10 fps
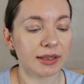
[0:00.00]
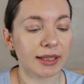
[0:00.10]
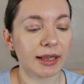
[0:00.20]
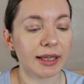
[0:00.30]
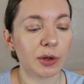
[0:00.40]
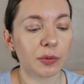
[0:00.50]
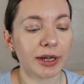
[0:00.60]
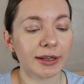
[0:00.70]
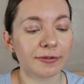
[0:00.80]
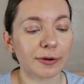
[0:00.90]
the
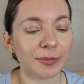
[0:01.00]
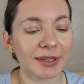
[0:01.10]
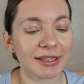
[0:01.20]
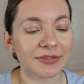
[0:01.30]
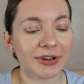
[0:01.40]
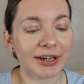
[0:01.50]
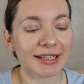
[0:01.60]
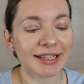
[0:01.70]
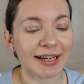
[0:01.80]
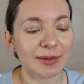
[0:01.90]
liquid from this very
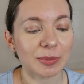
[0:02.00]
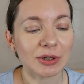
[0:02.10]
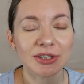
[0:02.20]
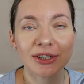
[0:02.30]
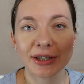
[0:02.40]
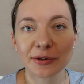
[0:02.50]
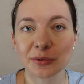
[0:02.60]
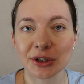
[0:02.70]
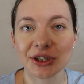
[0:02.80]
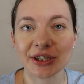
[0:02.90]
tiny bottle
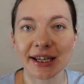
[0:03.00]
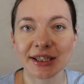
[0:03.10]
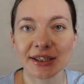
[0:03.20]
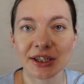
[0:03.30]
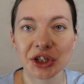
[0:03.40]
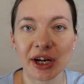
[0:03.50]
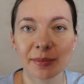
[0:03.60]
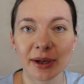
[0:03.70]
which says shape